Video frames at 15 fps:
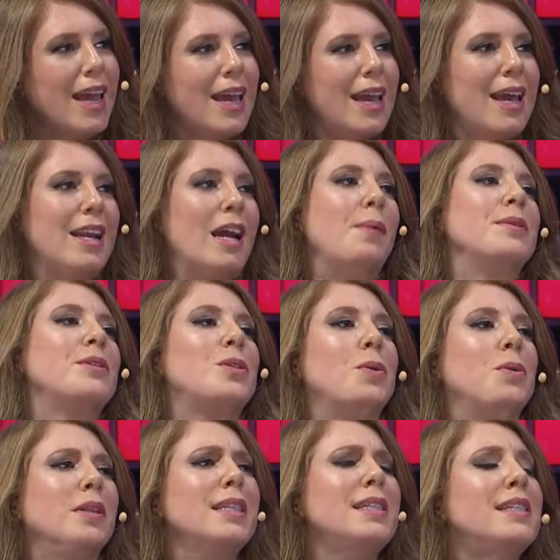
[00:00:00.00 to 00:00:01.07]
and I was
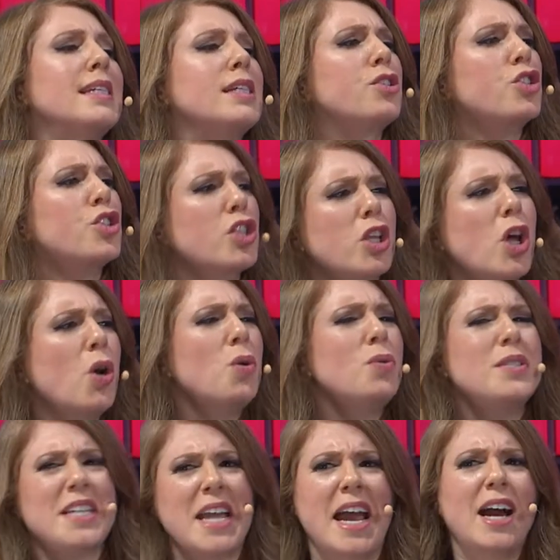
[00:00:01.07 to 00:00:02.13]
told, Lindsay, slow
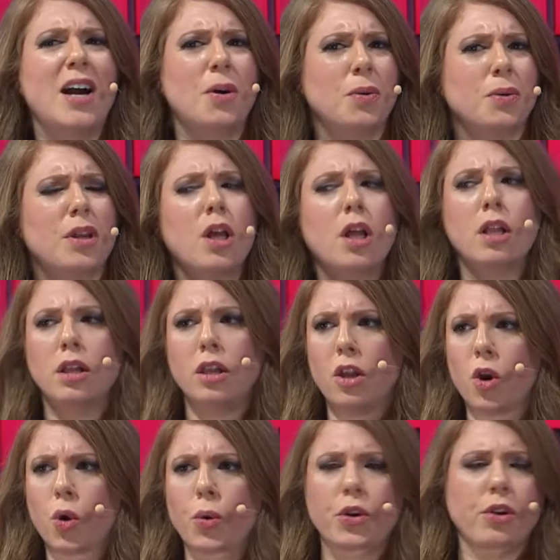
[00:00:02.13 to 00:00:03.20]
down,
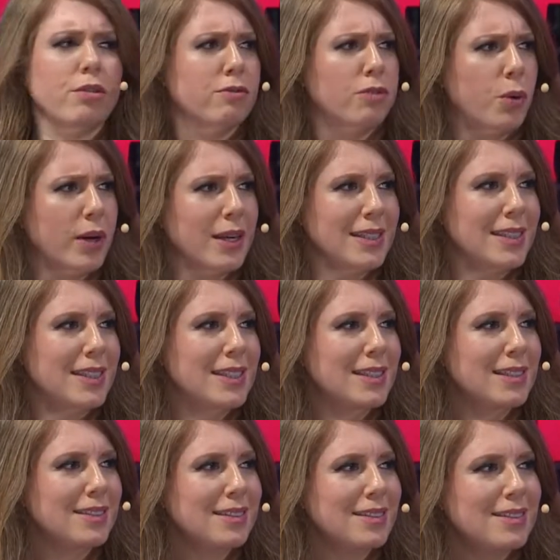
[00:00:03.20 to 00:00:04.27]
lower your voice.
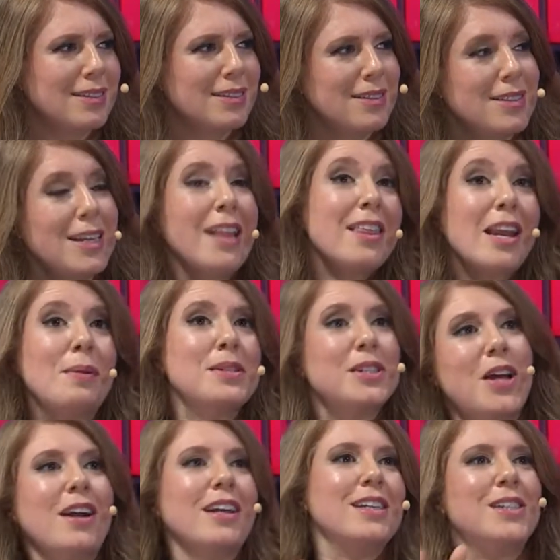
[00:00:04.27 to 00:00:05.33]
Not that I was
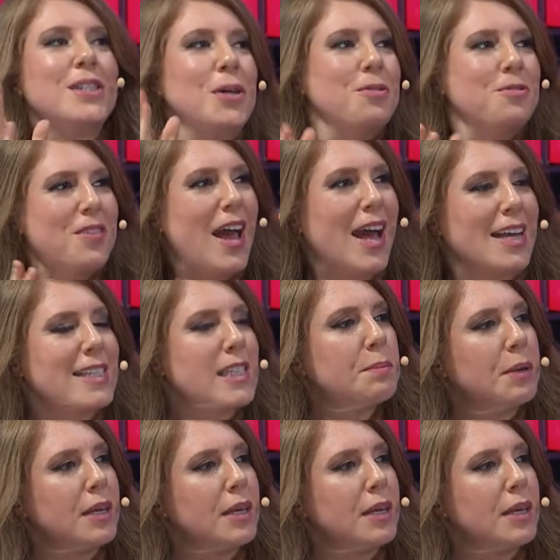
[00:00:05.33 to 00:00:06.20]
talking so fast, but...